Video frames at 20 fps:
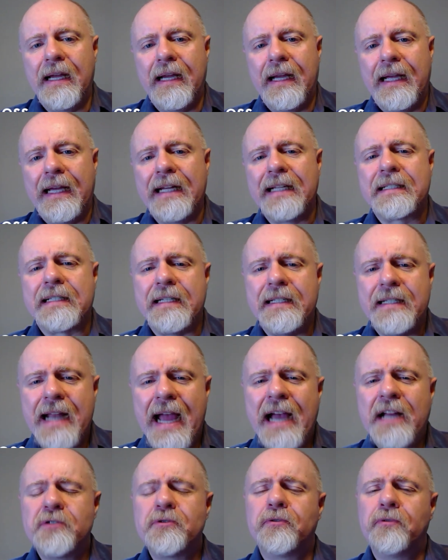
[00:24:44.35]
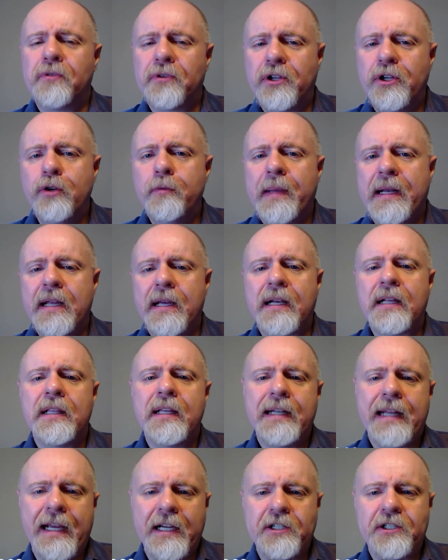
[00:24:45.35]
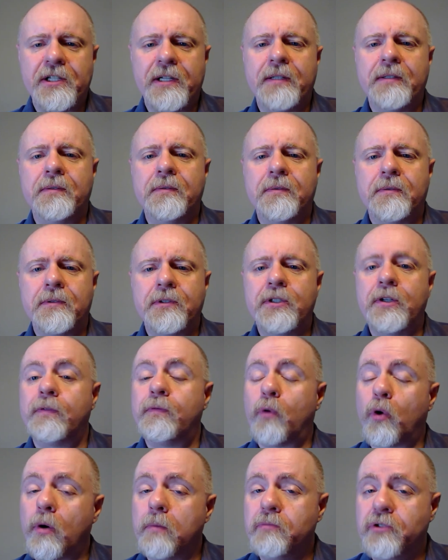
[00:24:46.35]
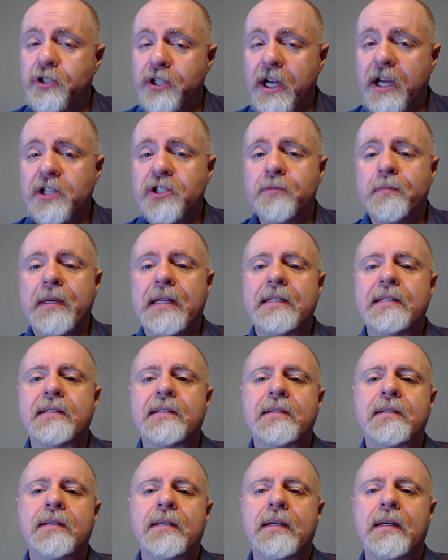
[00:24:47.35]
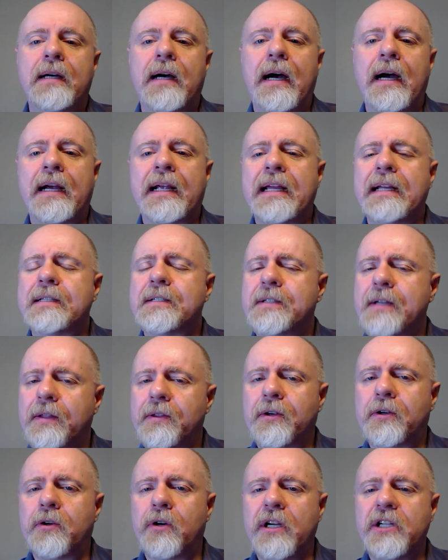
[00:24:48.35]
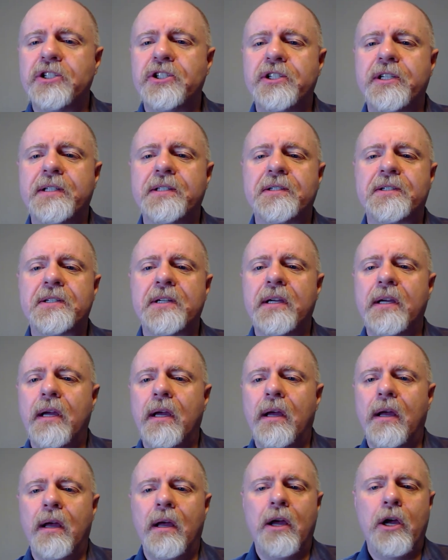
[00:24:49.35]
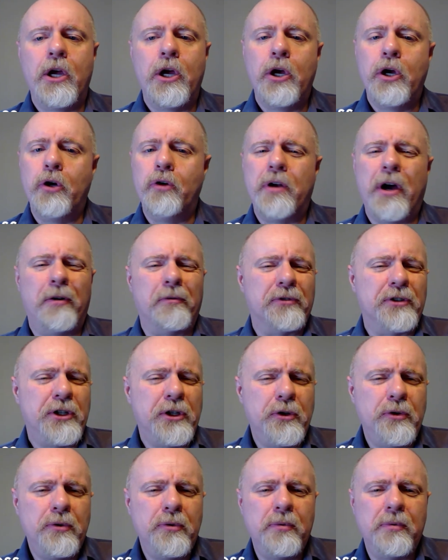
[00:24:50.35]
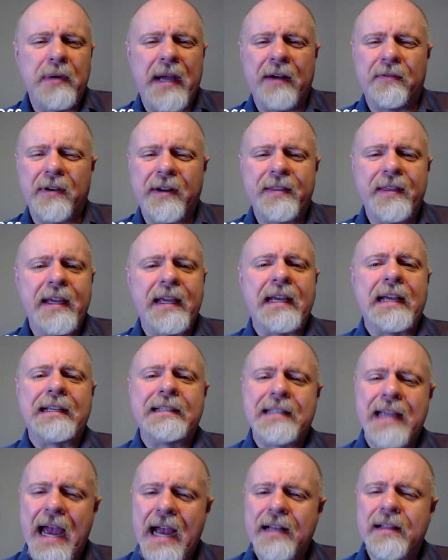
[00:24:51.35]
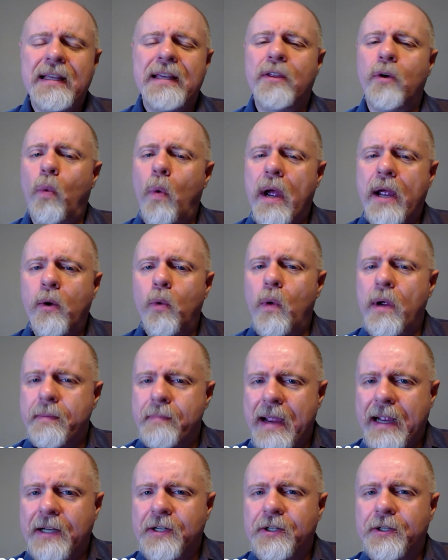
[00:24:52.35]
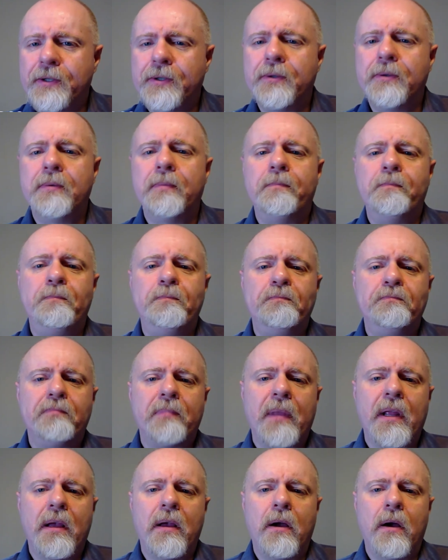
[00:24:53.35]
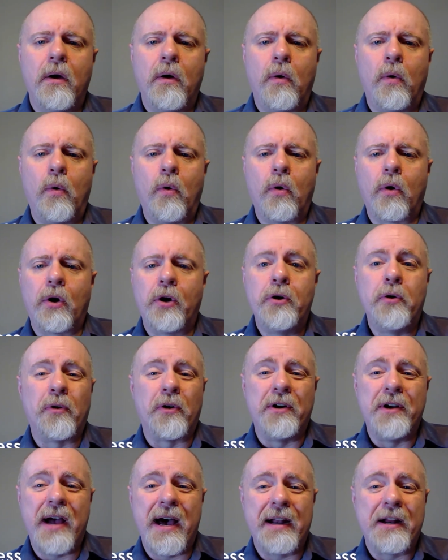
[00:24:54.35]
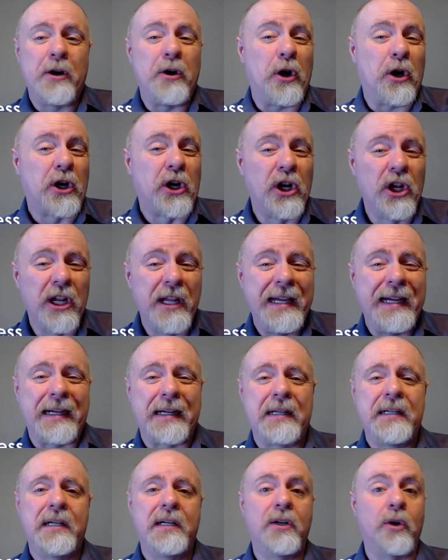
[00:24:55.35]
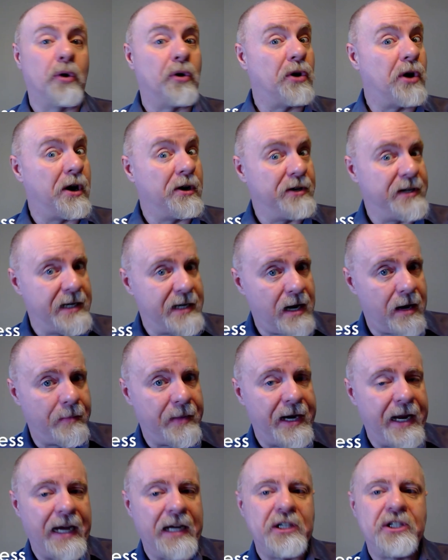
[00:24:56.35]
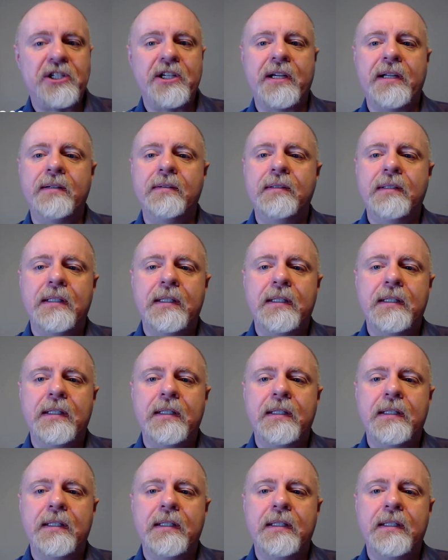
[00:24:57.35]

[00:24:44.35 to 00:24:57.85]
It is a natural human inclination to form judgments against other Christians who don't do everything exactly the way we may do, or who are not in our clique or our denomination.